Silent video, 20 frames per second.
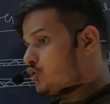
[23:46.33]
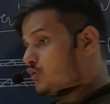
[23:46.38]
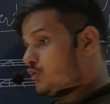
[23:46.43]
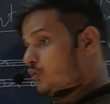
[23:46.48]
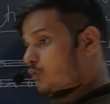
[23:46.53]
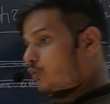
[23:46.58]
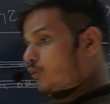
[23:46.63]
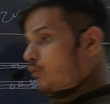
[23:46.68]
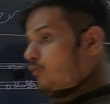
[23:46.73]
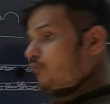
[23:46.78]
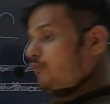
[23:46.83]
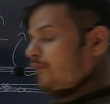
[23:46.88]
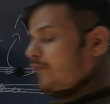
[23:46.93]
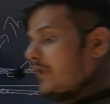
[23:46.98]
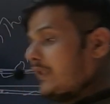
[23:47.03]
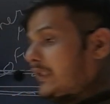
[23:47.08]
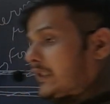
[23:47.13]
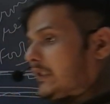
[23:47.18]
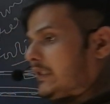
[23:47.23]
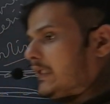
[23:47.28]
So
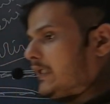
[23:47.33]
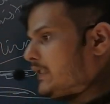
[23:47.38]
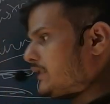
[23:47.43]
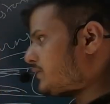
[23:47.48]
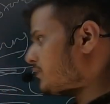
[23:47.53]
with this,